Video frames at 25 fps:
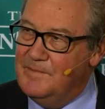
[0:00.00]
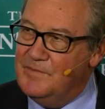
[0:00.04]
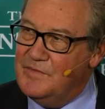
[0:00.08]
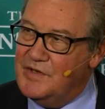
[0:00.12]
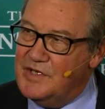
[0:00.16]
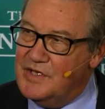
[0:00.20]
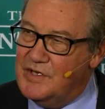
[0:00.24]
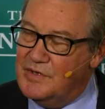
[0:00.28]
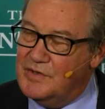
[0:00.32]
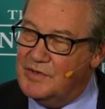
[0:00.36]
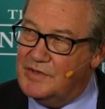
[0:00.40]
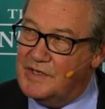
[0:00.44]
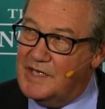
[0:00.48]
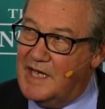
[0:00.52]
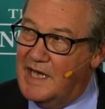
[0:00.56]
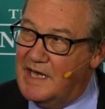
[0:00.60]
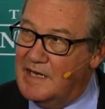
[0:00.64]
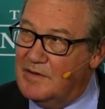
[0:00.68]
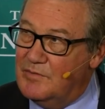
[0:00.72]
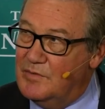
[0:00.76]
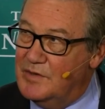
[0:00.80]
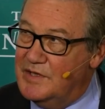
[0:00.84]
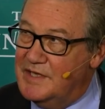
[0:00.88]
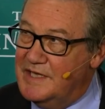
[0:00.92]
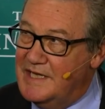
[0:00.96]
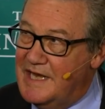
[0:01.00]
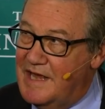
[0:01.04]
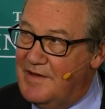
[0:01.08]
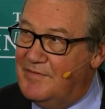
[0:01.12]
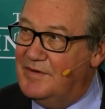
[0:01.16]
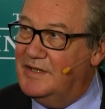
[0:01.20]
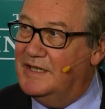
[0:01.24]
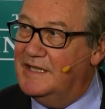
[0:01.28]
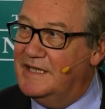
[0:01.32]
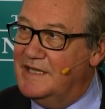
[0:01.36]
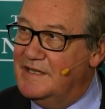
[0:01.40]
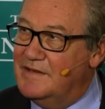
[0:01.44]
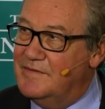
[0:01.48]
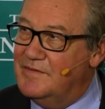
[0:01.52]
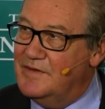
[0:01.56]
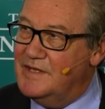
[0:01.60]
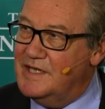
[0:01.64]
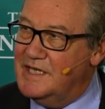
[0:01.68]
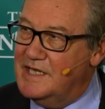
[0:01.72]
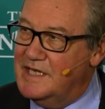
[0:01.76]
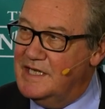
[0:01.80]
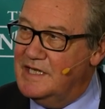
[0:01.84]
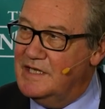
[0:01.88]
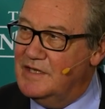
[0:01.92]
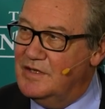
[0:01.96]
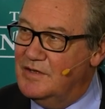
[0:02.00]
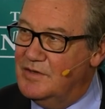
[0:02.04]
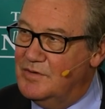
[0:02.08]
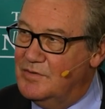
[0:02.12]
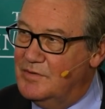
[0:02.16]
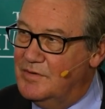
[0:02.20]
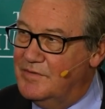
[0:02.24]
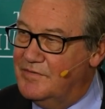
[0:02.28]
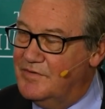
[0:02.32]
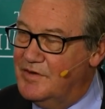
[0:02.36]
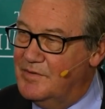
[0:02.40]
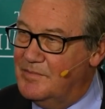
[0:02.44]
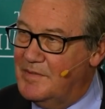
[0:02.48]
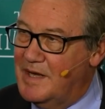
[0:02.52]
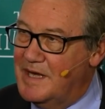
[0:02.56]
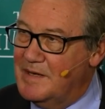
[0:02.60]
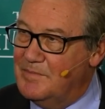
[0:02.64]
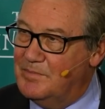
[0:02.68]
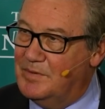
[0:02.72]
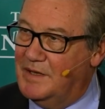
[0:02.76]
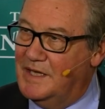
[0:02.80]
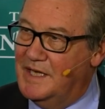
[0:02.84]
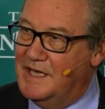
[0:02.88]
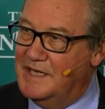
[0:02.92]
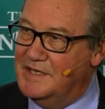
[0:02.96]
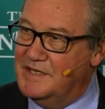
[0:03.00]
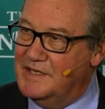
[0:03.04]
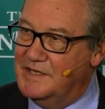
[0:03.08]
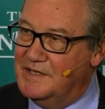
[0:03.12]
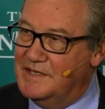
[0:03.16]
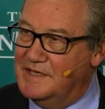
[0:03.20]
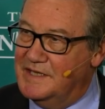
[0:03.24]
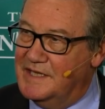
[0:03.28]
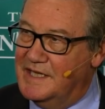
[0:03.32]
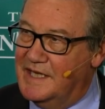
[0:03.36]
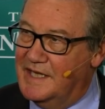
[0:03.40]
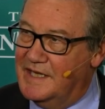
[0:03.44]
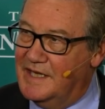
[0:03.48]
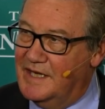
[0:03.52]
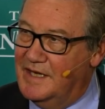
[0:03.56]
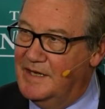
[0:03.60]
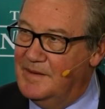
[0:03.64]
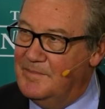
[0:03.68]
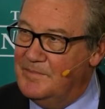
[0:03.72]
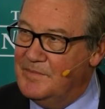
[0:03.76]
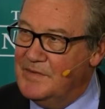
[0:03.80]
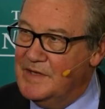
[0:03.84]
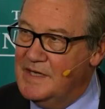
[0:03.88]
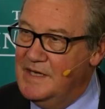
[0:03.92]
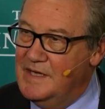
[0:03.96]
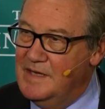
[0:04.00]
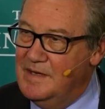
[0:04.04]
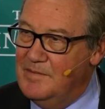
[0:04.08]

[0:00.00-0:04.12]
the UK would never leave the EU if the May plan didn't get up.